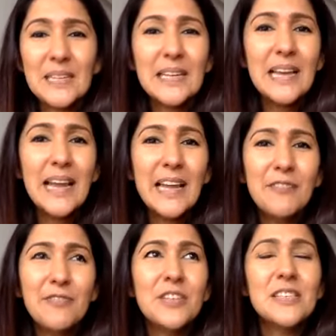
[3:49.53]
And
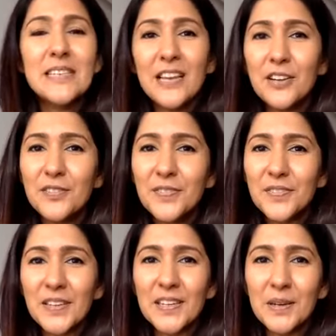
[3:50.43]
for the sake of
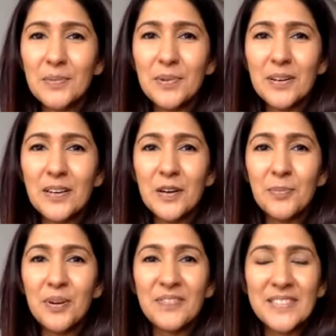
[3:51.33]
her
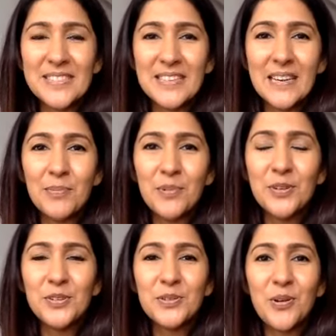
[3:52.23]
privacy, I'm going
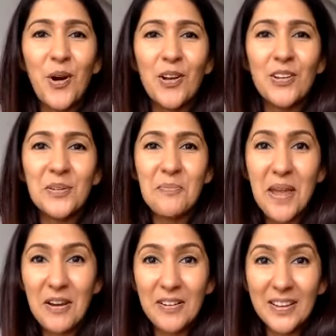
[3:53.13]
to call her
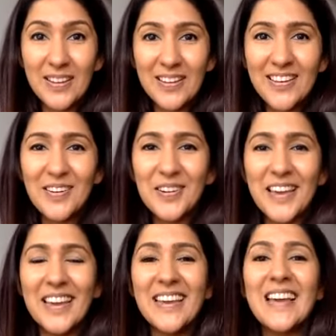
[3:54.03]
Mary,
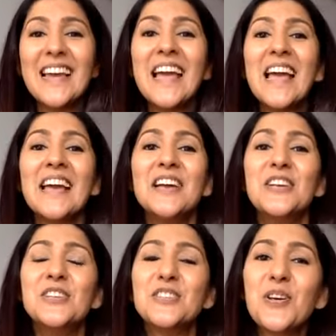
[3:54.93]
okay?
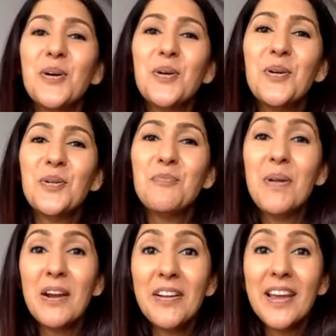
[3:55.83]
So
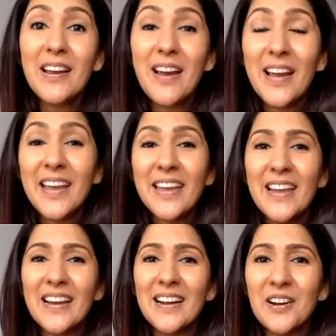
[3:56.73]
Mary and I
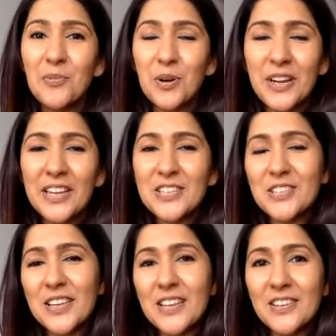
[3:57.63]
are working
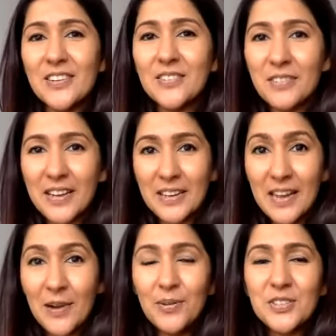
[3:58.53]
together right now.